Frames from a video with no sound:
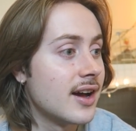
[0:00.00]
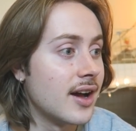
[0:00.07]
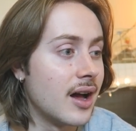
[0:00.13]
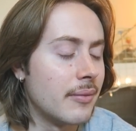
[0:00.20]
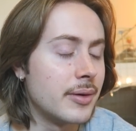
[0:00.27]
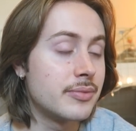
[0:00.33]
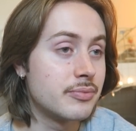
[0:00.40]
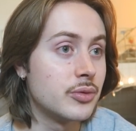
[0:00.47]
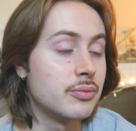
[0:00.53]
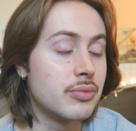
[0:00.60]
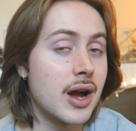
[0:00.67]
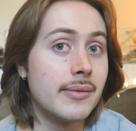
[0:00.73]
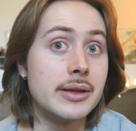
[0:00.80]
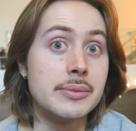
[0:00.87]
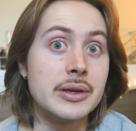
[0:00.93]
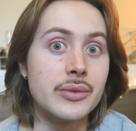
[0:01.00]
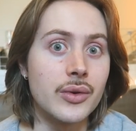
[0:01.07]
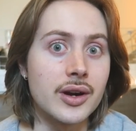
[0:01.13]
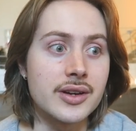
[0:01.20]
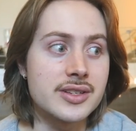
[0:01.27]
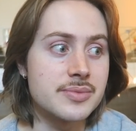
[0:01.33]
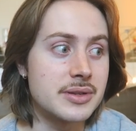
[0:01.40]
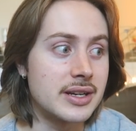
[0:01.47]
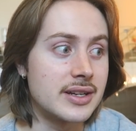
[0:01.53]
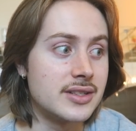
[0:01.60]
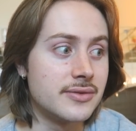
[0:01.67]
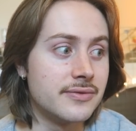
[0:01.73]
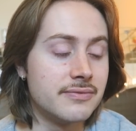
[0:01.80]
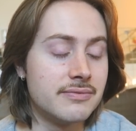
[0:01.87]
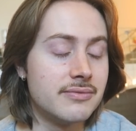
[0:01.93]
It would probably be worse
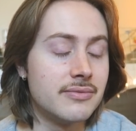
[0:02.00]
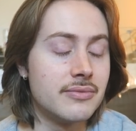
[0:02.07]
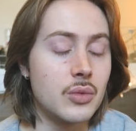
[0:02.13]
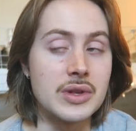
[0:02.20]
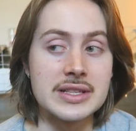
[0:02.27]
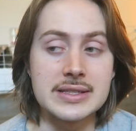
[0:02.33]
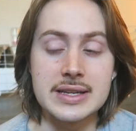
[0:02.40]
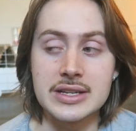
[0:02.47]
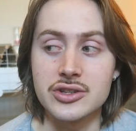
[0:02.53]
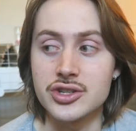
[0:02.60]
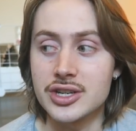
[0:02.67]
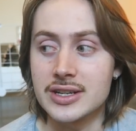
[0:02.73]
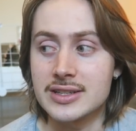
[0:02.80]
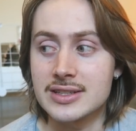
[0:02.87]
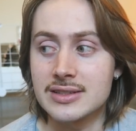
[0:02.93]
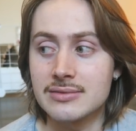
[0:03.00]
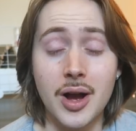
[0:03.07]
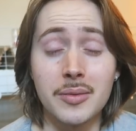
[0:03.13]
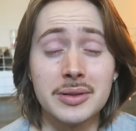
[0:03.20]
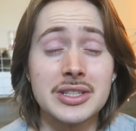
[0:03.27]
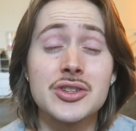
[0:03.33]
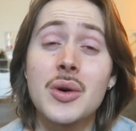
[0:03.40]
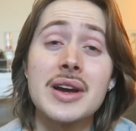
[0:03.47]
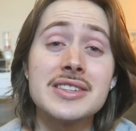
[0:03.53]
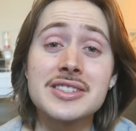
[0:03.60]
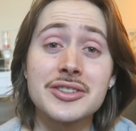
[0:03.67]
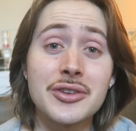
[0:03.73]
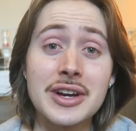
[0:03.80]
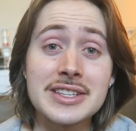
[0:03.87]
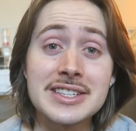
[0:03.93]
because Winston's just probably twice
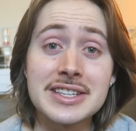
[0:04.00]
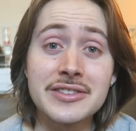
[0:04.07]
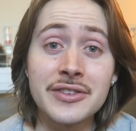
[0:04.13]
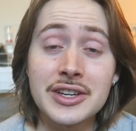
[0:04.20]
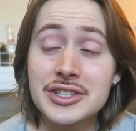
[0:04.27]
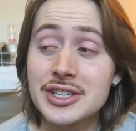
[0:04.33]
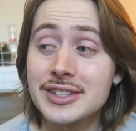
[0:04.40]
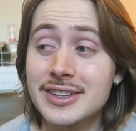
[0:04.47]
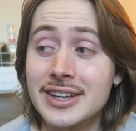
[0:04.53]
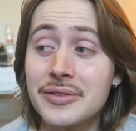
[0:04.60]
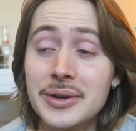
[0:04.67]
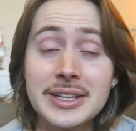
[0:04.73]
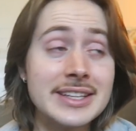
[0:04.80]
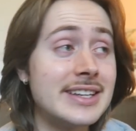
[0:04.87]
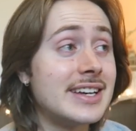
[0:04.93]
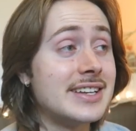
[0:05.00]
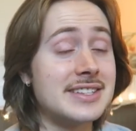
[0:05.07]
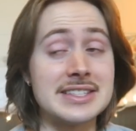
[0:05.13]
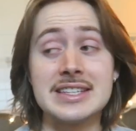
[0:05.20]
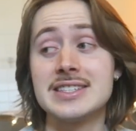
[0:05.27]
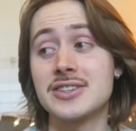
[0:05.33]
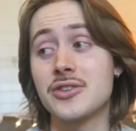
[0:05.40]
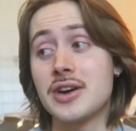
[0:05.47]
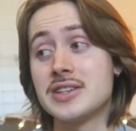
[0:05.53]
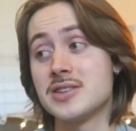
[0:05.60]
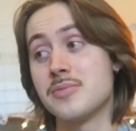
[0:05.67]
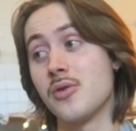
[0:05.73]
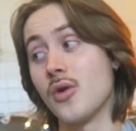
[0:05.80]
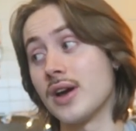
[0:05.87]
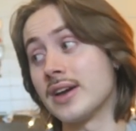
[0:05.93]
as crazy as Vision. He really is. He's a
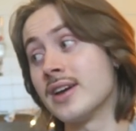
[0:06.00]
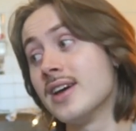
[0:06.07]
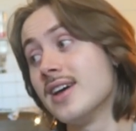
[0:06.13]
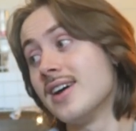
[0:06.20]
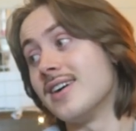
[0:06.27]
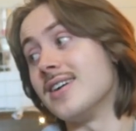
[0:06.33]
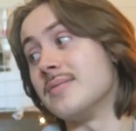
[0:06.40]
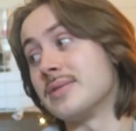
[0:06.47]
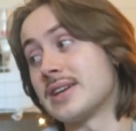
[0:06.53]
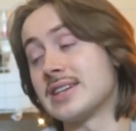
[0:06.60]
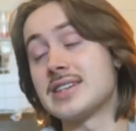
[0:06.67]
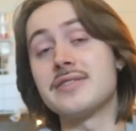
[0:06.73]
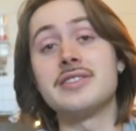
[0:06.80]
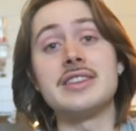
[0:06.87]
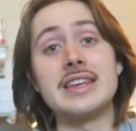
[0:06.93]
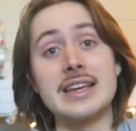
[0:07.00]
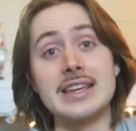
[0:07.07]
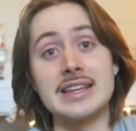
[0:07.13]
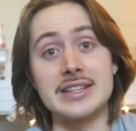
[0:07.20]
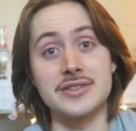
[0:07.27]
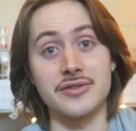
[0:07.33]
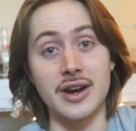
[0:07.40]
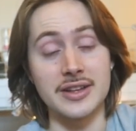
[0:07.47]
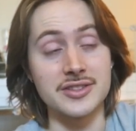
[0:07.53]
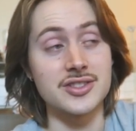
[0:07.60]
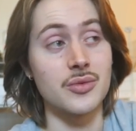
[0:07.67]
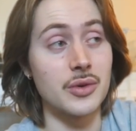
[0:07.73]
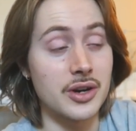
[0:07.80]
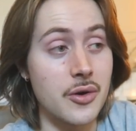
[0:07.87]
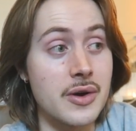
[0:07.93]
crazy boy, but I definitely think he needs friends,
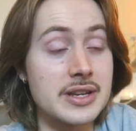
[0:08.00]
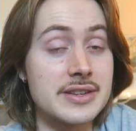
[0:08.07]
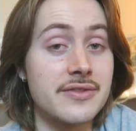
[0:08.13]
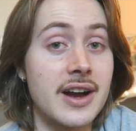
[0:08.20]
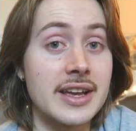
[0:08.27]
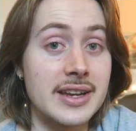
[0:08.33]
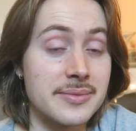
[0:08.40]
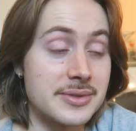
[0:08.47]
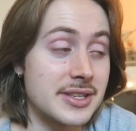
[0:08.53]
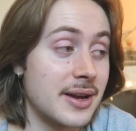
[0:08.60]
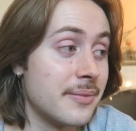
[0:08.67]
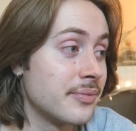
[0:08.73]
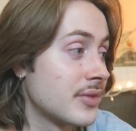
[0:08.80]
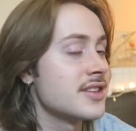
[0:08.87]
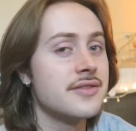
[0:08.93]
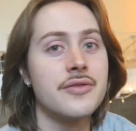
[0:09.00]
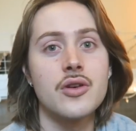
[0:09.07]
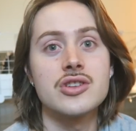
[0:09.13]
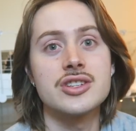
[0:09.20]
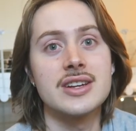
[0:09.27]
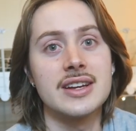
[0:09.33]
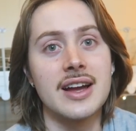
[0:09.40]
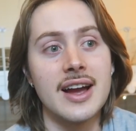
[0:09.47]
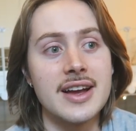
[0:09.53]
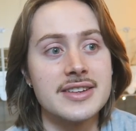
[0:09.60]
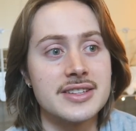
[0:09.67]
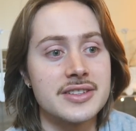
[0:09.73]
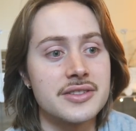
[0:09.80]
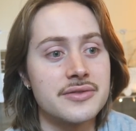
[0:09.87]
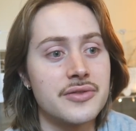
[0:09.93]
so we're going to find him some. It's unfortunate,
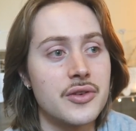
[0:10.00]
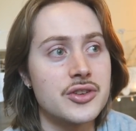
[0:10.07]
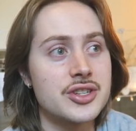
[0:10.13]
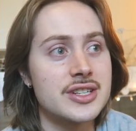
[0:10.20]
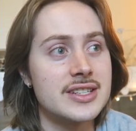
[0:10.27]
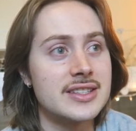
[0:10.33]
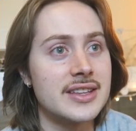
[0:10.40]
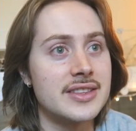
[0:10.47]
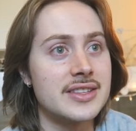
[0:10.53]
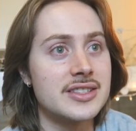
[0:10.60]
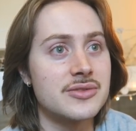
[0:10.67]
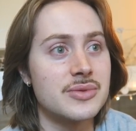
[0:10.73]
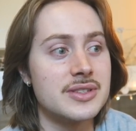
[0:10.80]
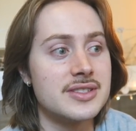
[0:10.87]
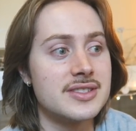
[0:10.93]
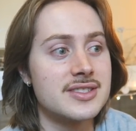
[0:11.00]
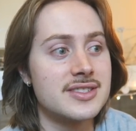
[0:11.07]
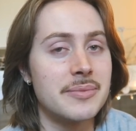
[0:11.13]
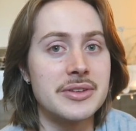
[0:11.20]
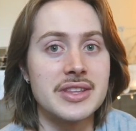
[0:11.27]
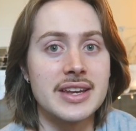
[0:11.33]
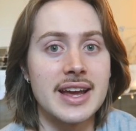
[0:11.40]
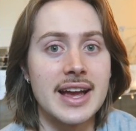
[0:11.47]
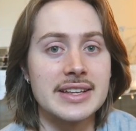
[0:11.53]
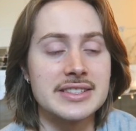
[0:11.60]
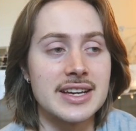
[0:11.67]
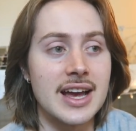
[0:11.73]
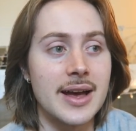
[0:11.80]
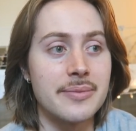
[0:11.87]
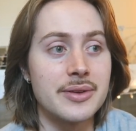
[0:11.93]
guys. It's unfortunate that this was something that had
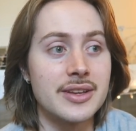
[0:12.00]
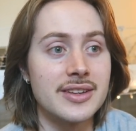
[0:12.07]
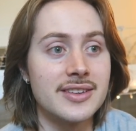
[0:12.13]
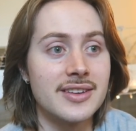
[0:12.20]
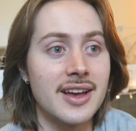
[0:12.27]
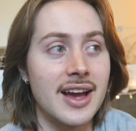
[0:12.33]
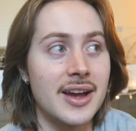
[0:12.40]
to happen.